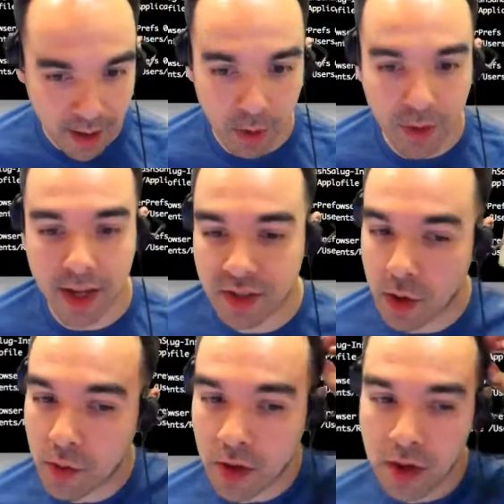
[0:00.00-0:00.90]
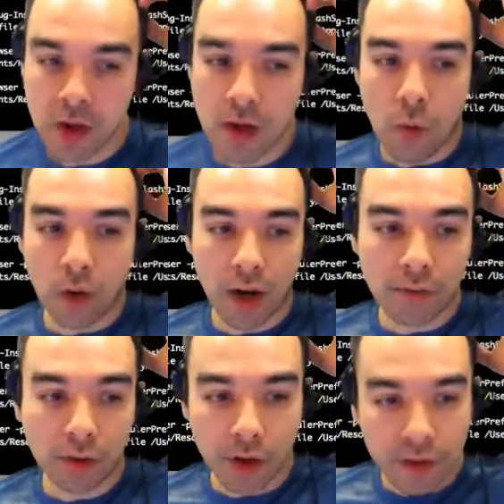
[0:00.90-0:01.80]
Okay, so what I've
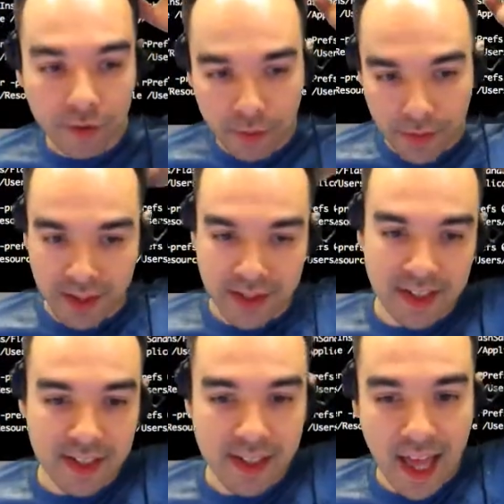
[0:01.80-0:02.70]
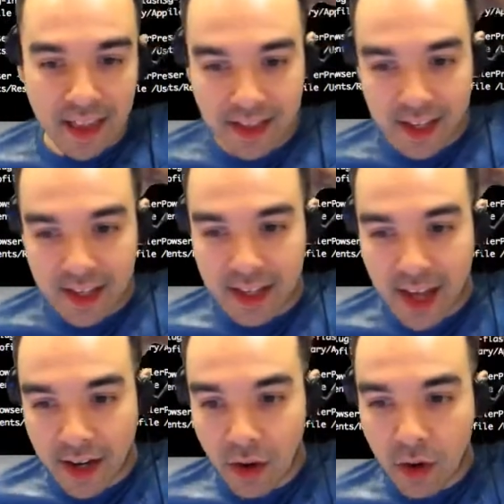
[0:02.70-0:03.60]
learned from this is that the
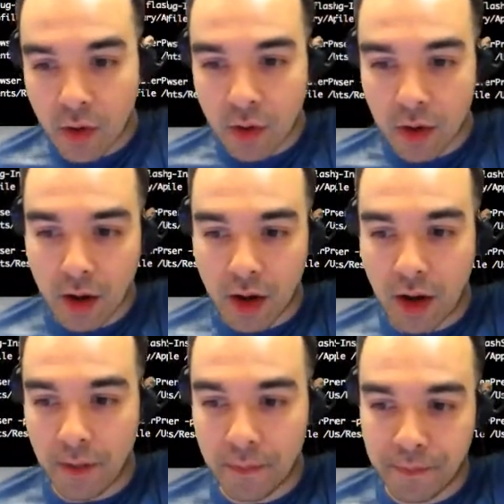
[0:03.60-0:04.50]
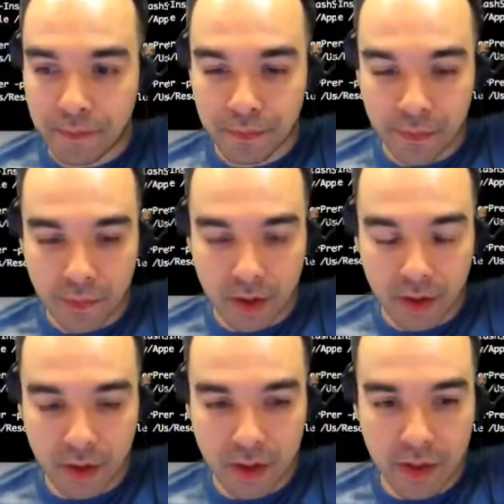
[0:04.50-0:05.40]
Gecko,
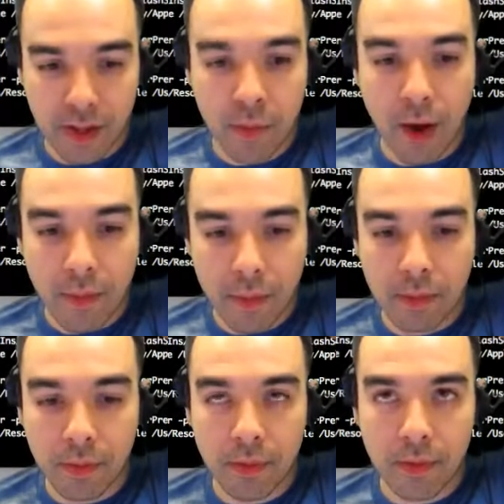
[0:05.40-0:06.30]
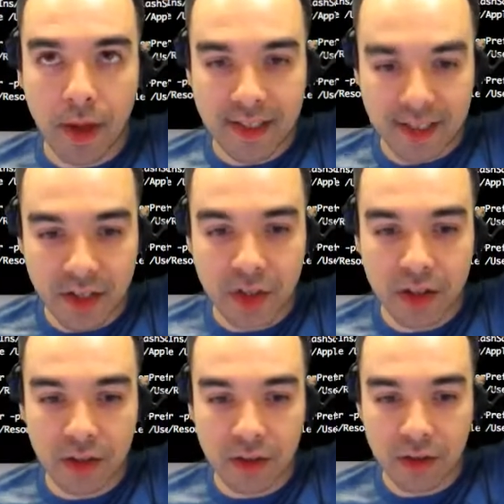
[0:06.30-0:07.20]
the web
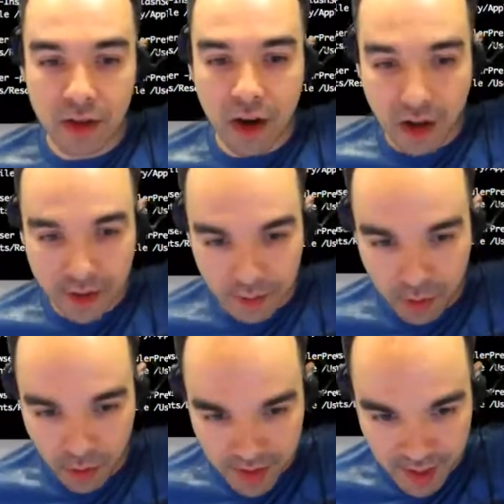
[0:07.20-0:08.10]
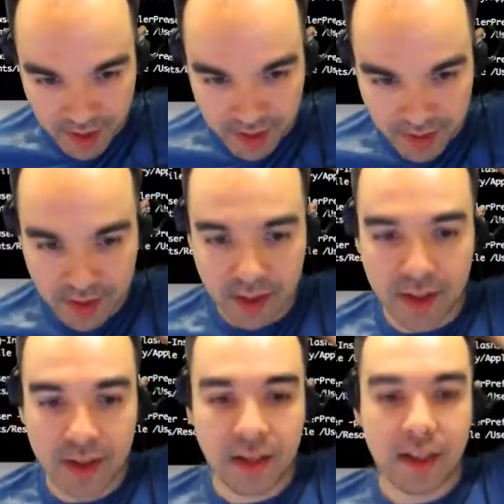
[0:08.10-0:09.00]
extension content process
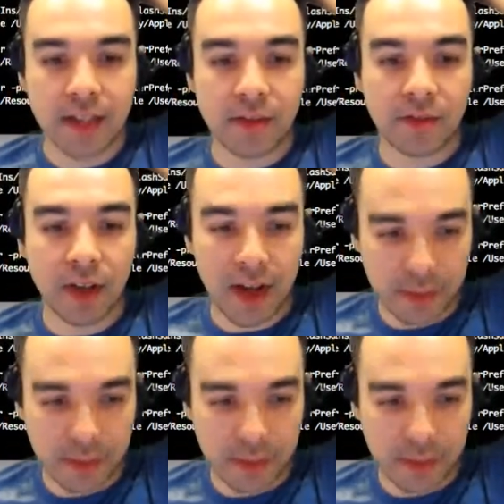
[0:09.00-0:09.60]
is of type